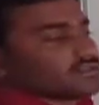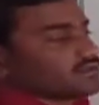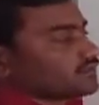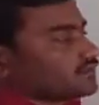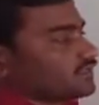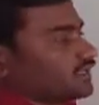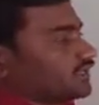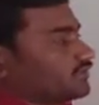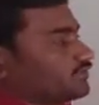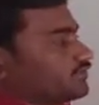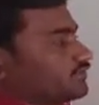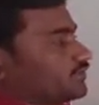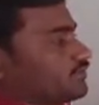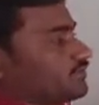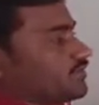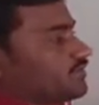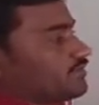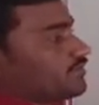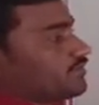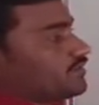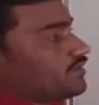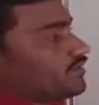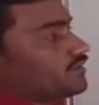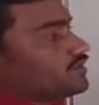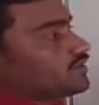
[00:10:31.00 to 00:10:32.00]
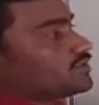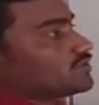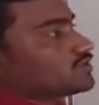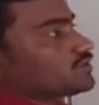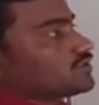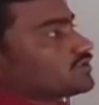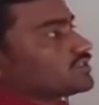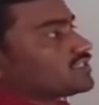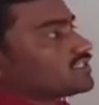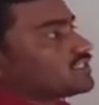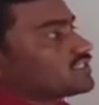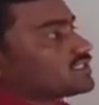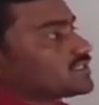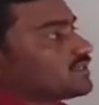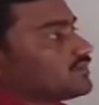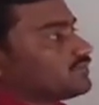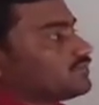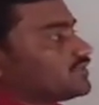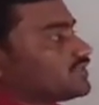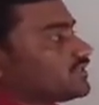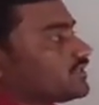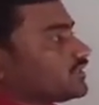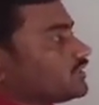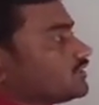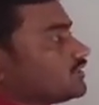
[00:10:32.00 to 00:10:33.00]
That will be. So this is
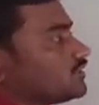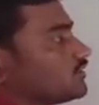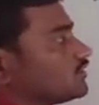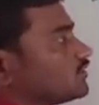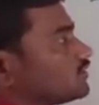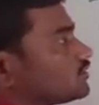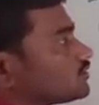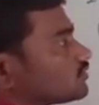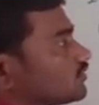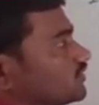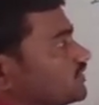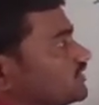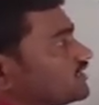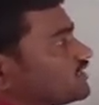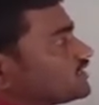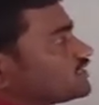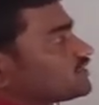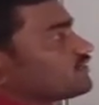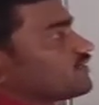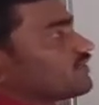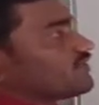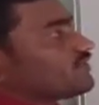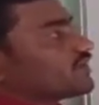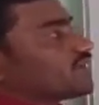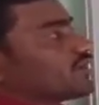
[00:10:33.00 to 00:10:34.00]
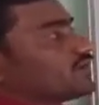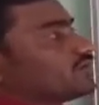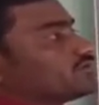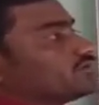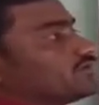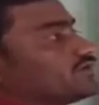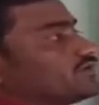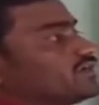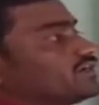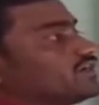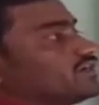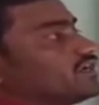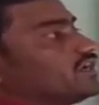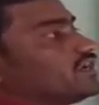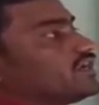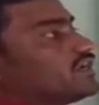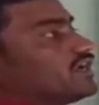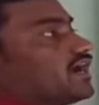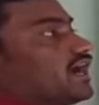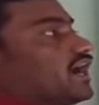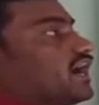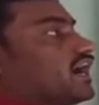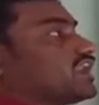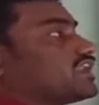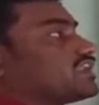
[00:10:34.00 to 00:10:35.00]
completed. So in this way we can do it.
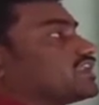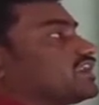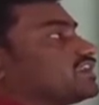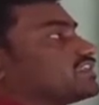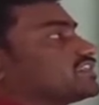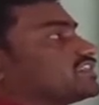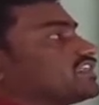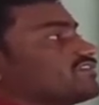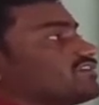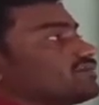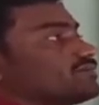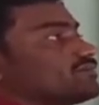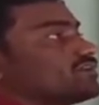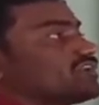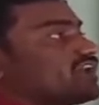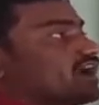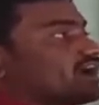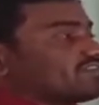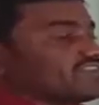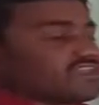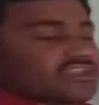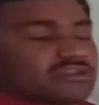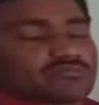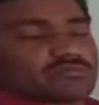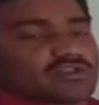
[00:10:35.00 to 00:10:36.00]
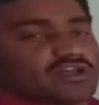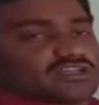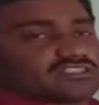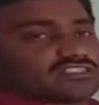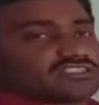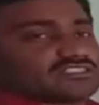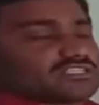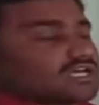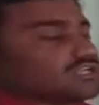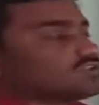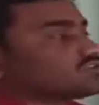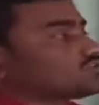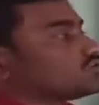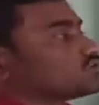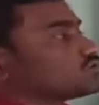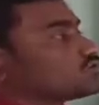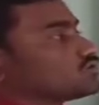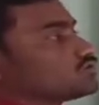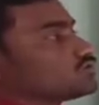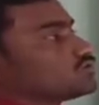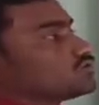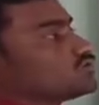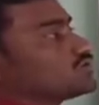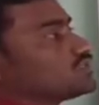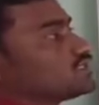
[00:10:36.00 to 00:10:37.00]
Or there will be other process also to
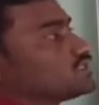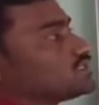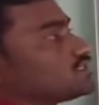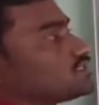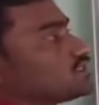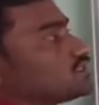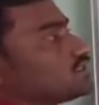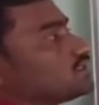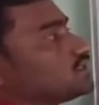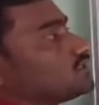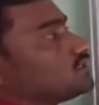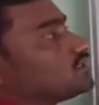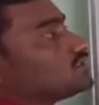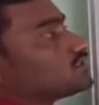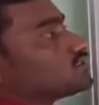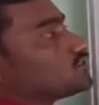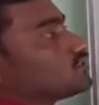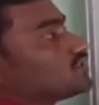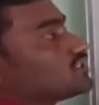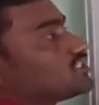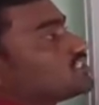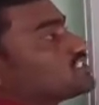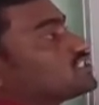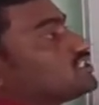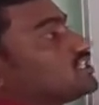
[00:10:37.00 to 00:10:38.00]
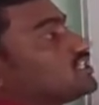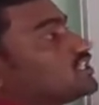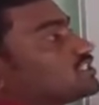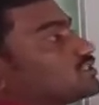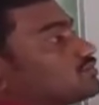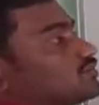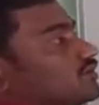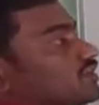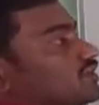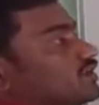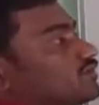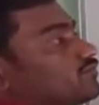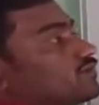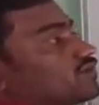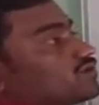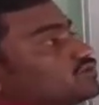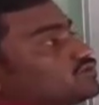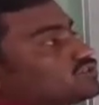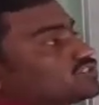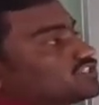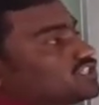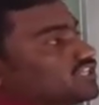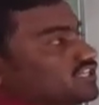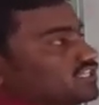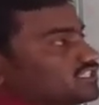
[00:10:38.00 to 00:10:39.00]
do this. So this decimal number
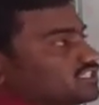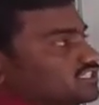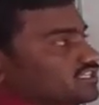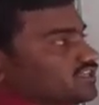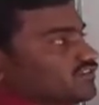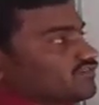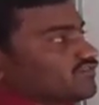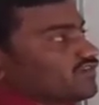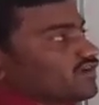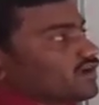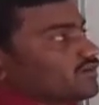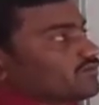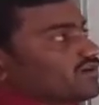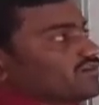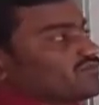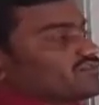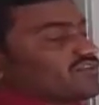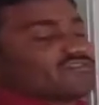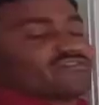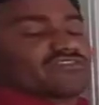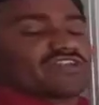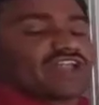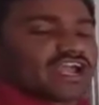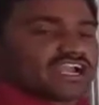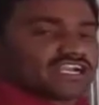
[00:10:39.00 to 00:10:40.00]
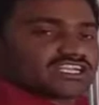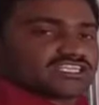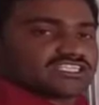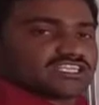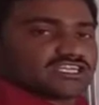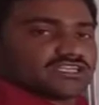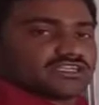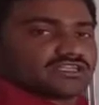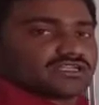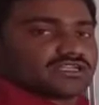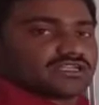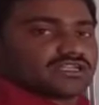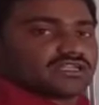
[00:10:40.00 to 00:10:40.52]
you change in the form of a fraction,